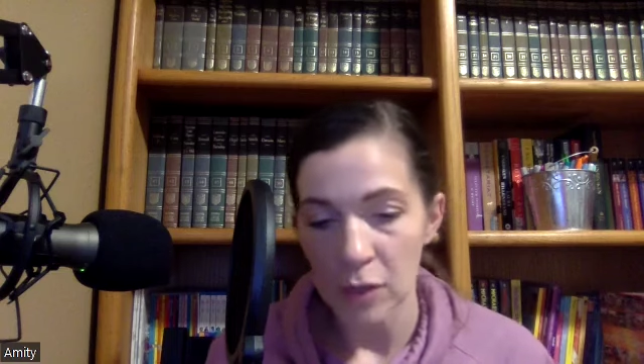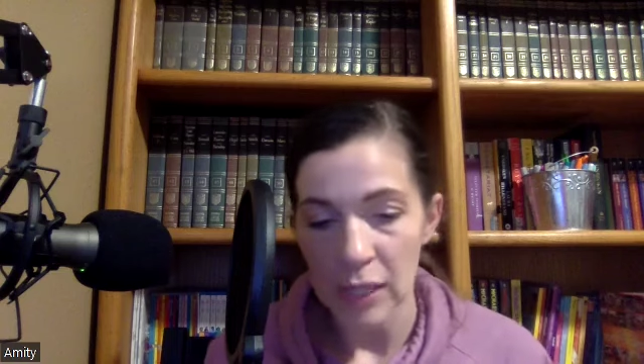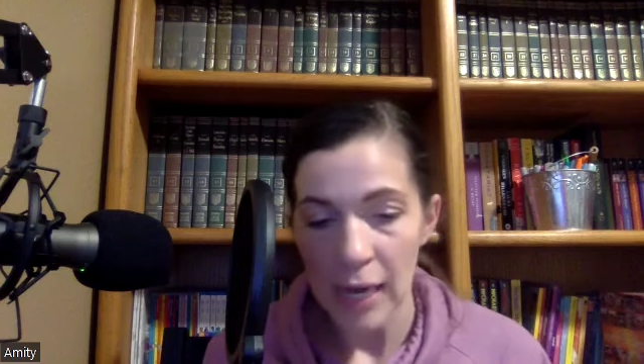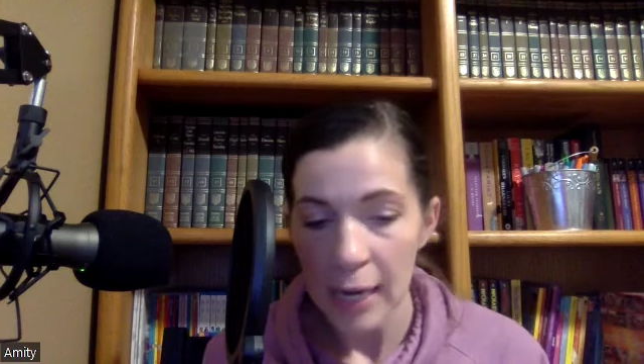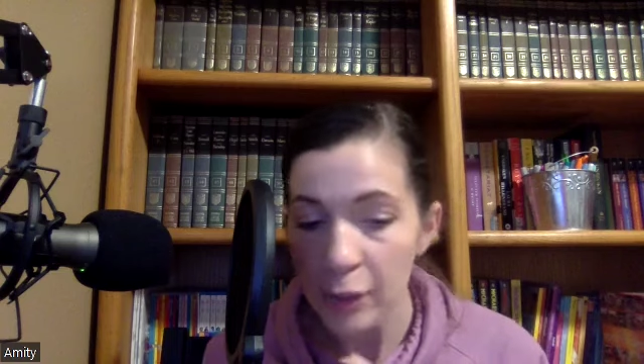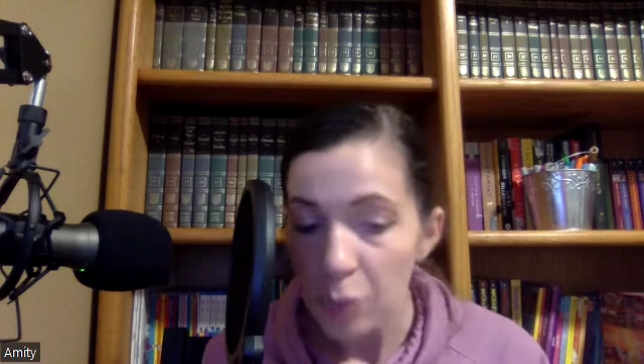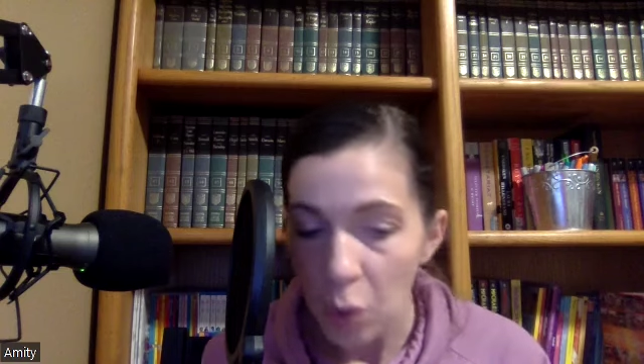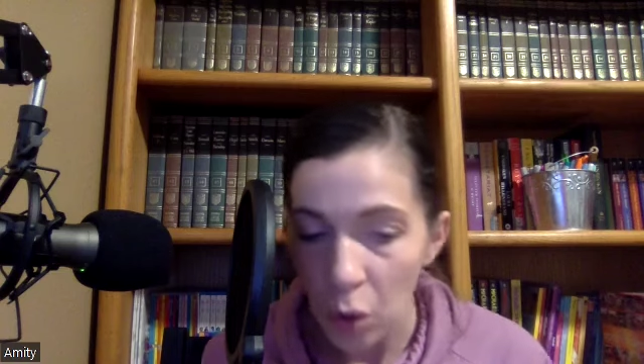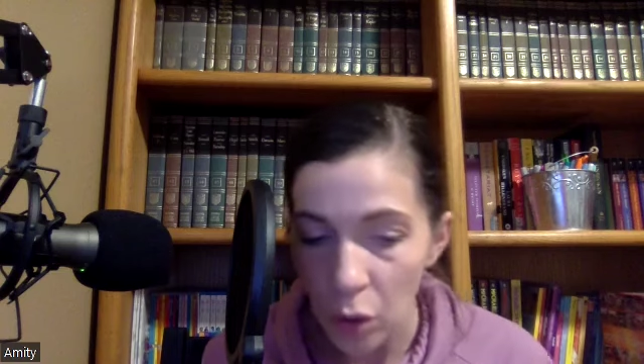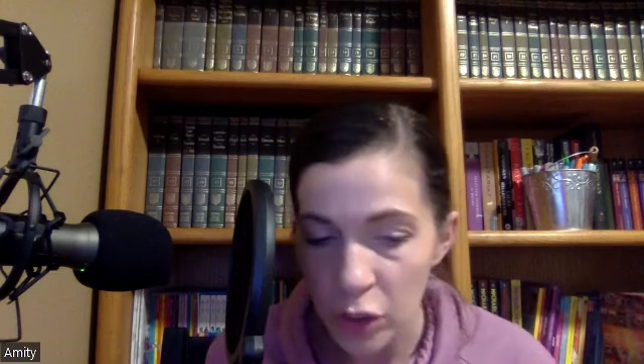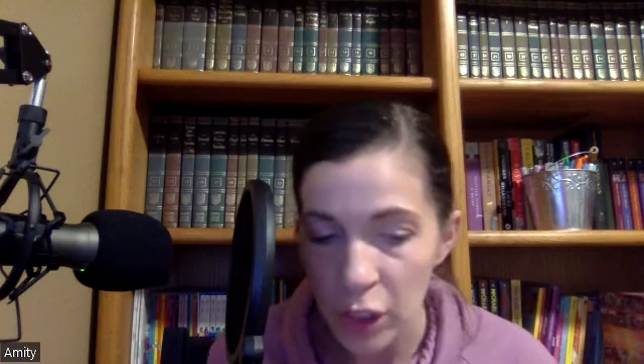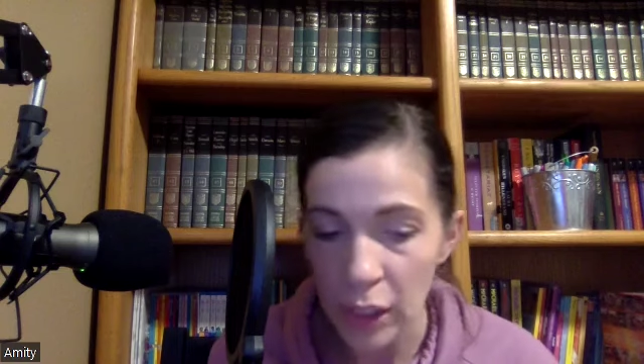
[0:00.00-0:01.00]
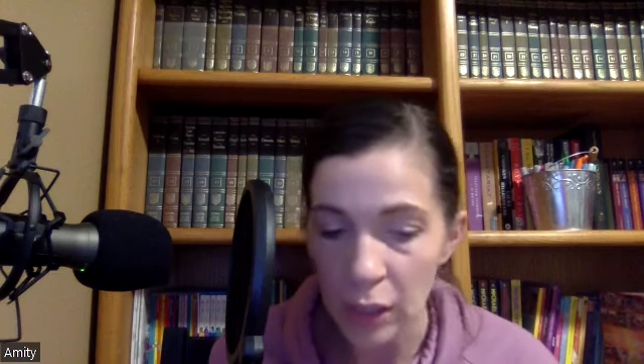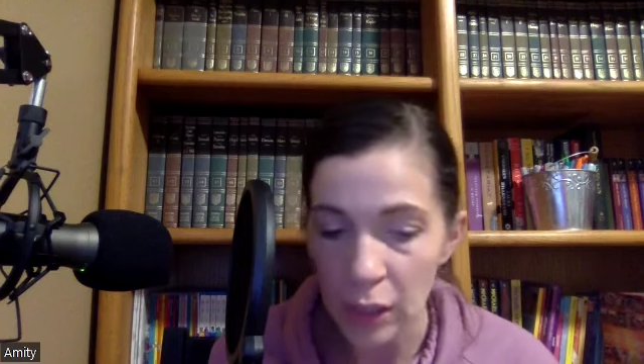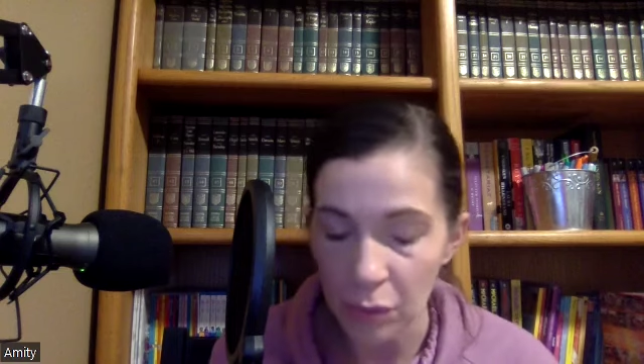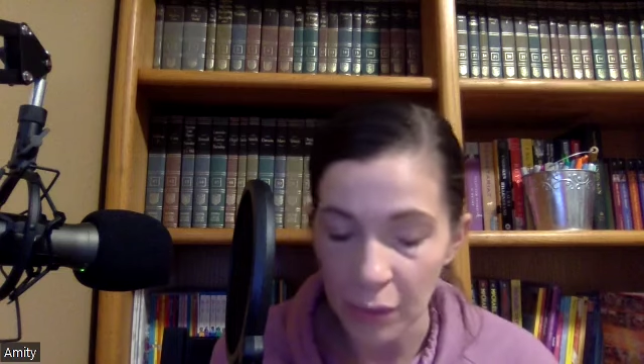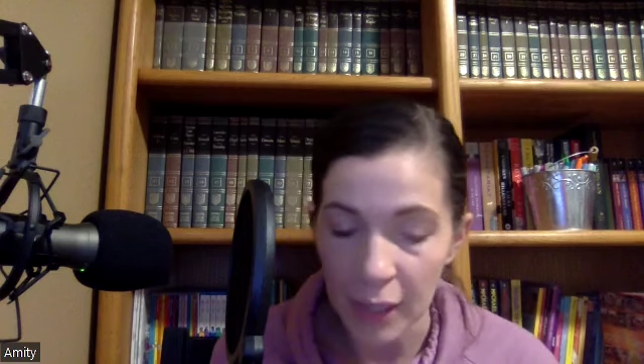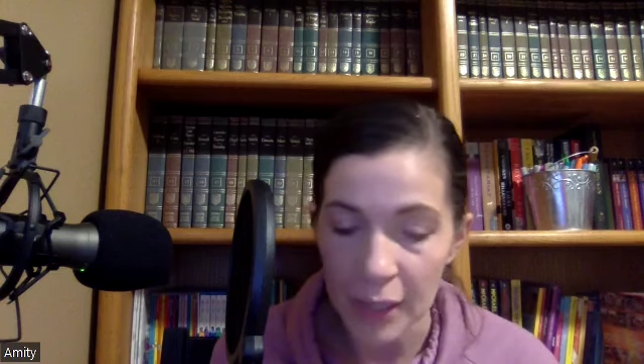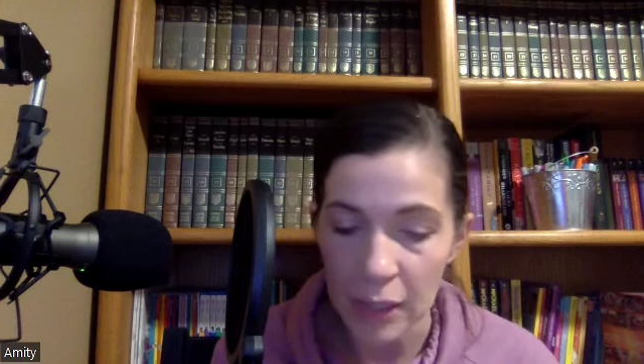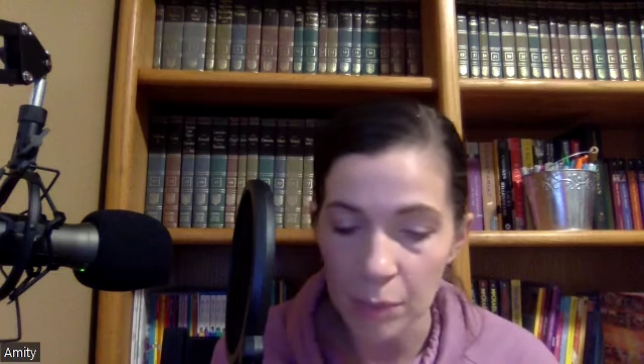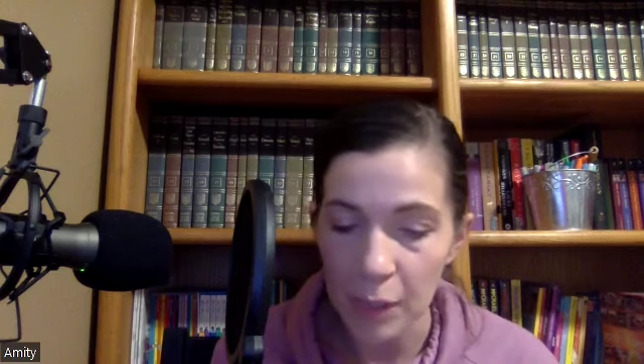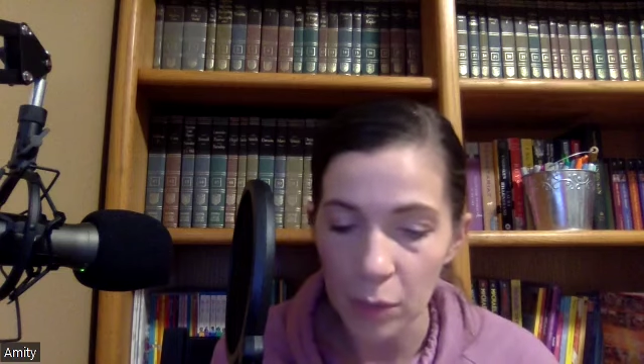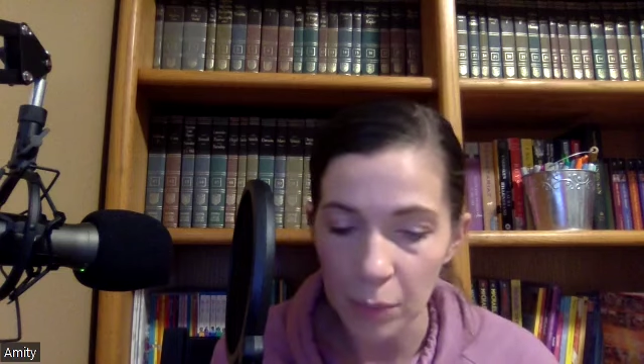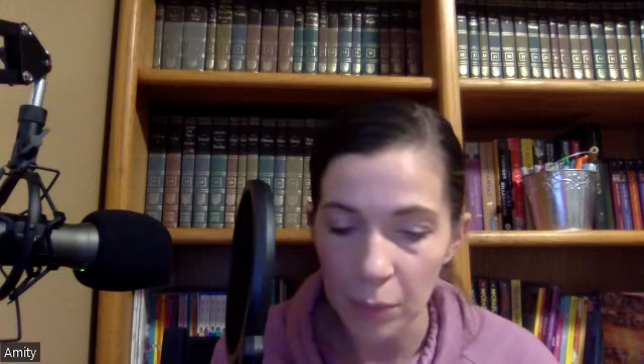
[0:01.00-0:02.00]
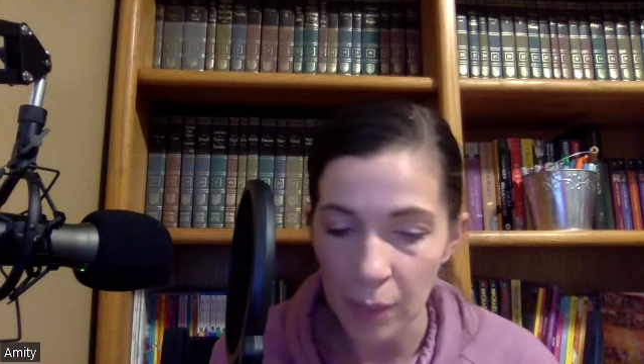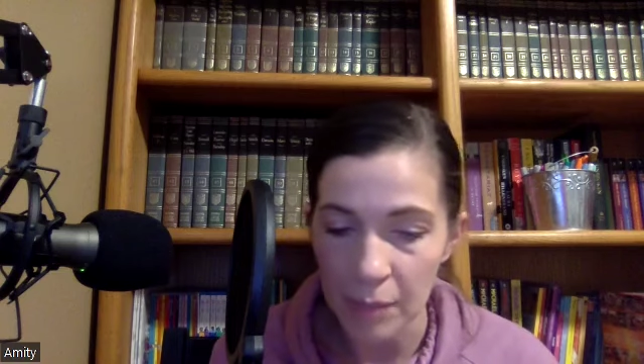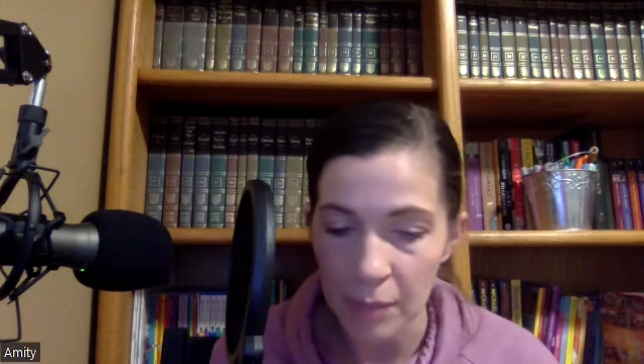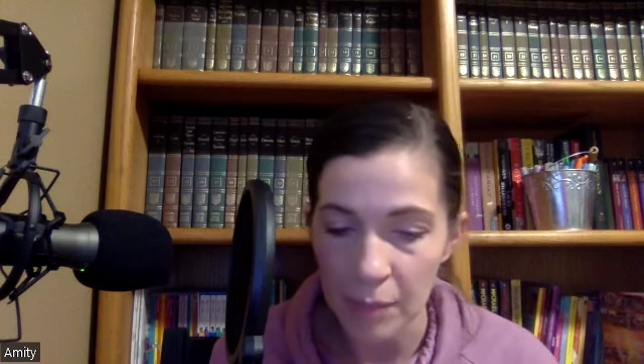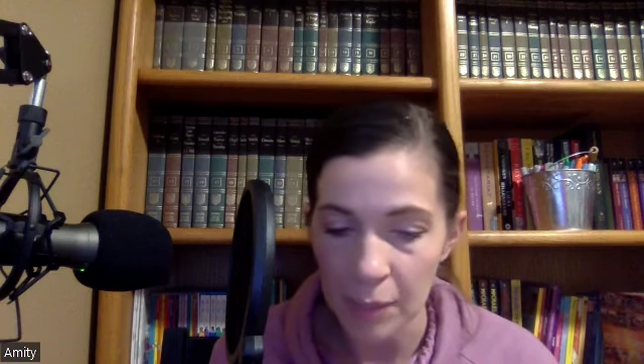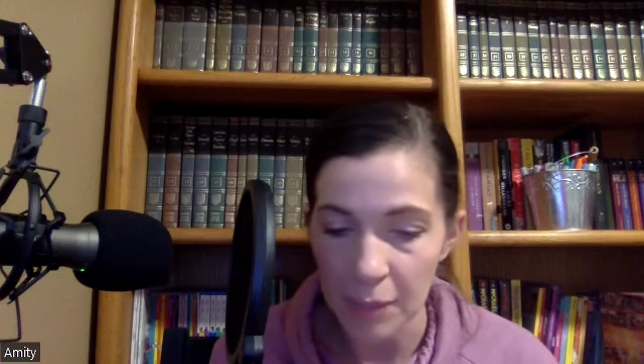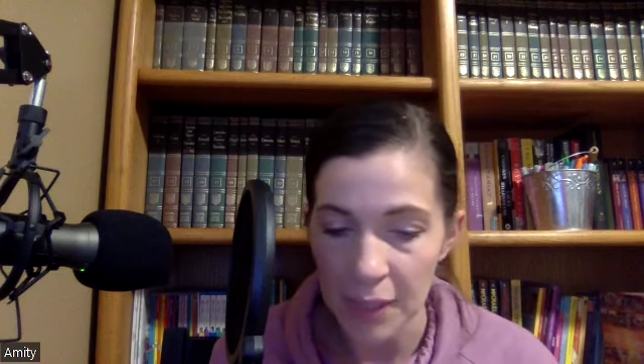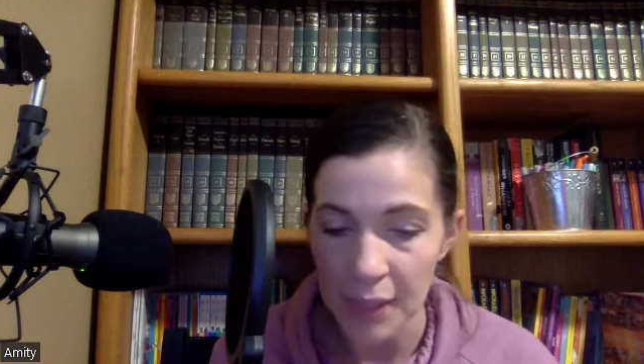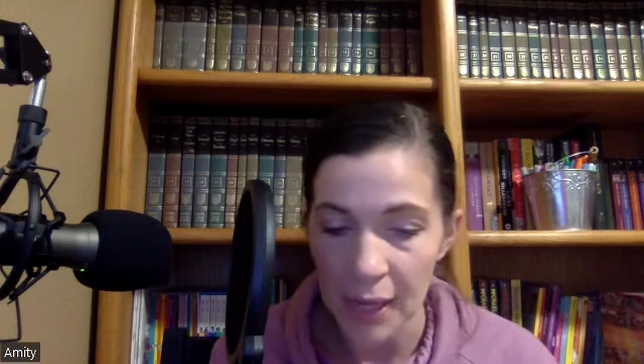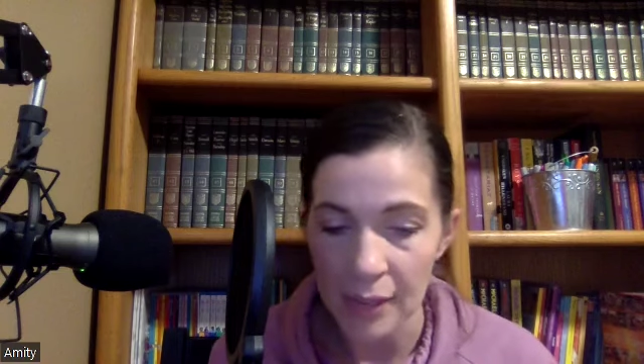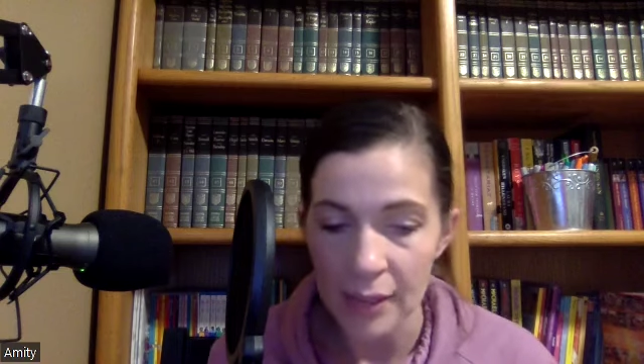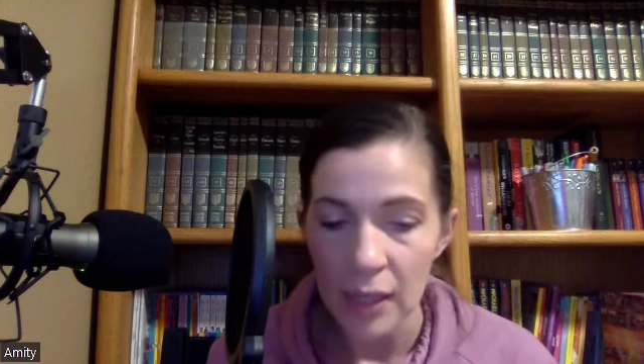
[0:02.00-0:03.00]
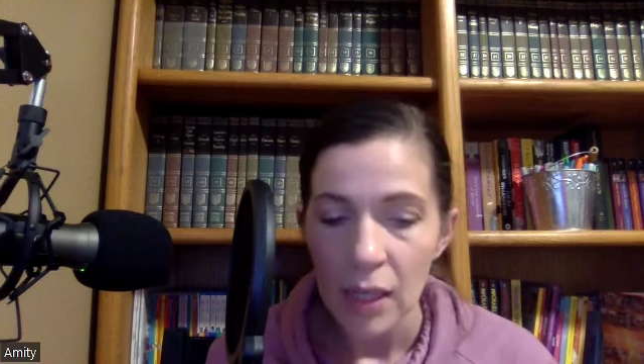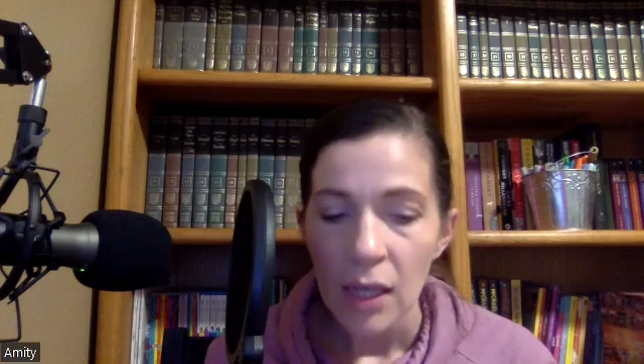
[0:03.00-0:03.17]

an egg roll, chicken and rice, pickled plums, and bean cakes.